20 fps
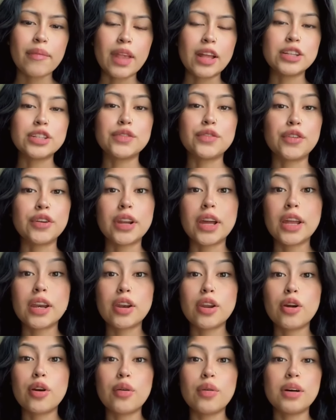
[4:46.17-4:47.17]
With your phone died?
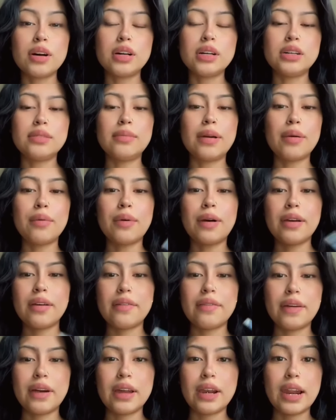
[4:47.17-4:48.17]
No, uh, my
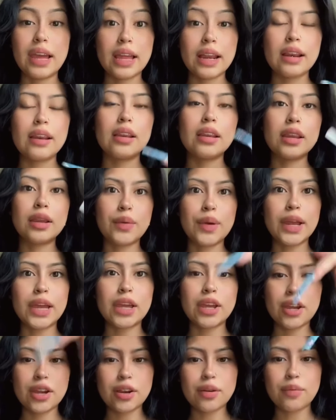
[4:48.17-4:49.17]
Wi-Fi. Like right
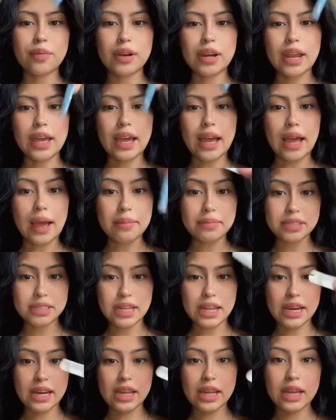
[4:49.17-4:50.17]
here, where like I'm
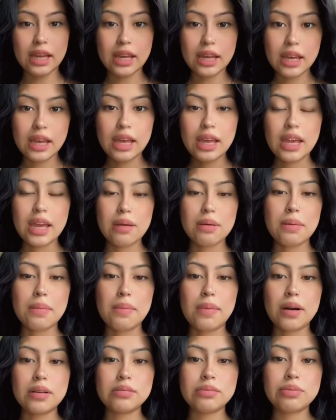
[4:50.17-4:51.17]
standing in my
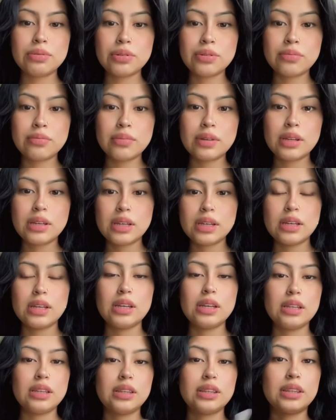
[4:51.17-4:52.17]
mom's room.
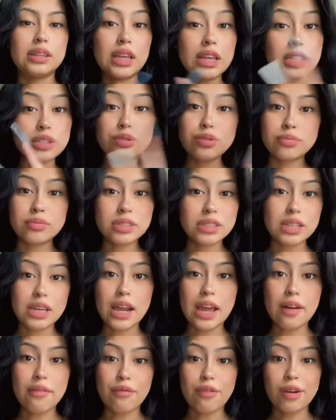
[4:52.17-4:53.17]
This room
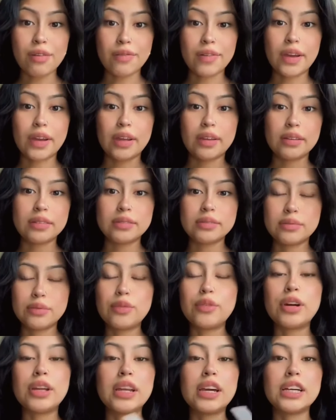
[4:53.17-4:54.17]
doesn't have Wi-Fi.
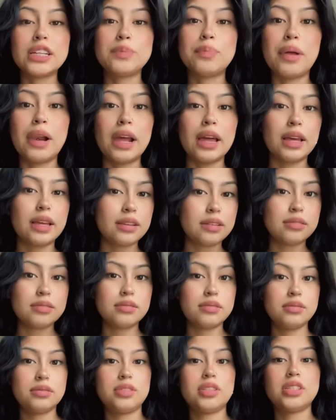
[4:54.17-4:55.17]
Well, it does, but like
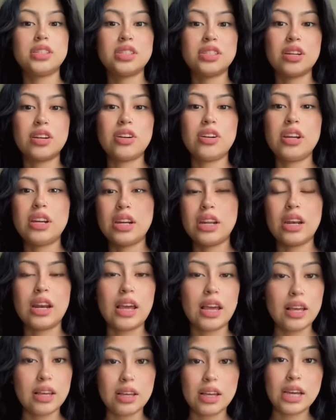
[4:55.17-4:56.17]
just certain and
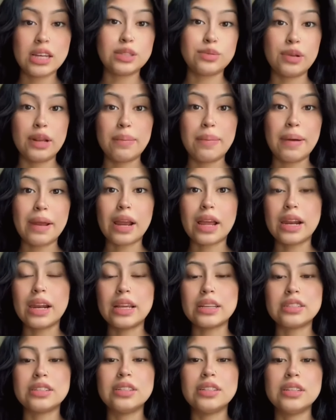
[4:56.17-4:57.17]
like it has really bad
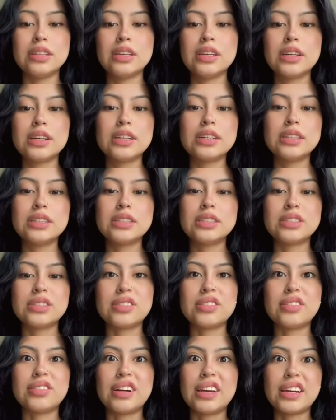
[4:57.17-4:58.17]
connection.
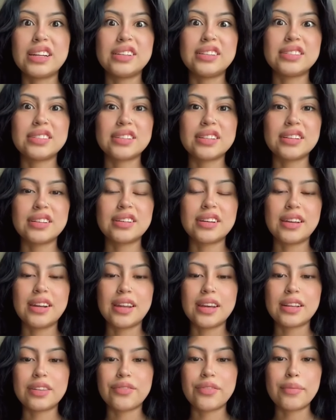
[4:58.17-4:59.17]
So I had
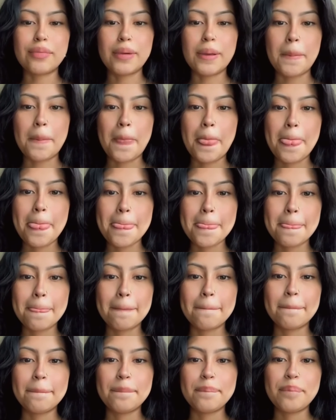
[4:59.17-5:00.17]
disconnect for me.
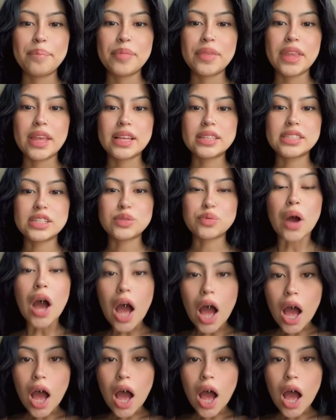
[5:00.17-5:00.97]
Yes, it's.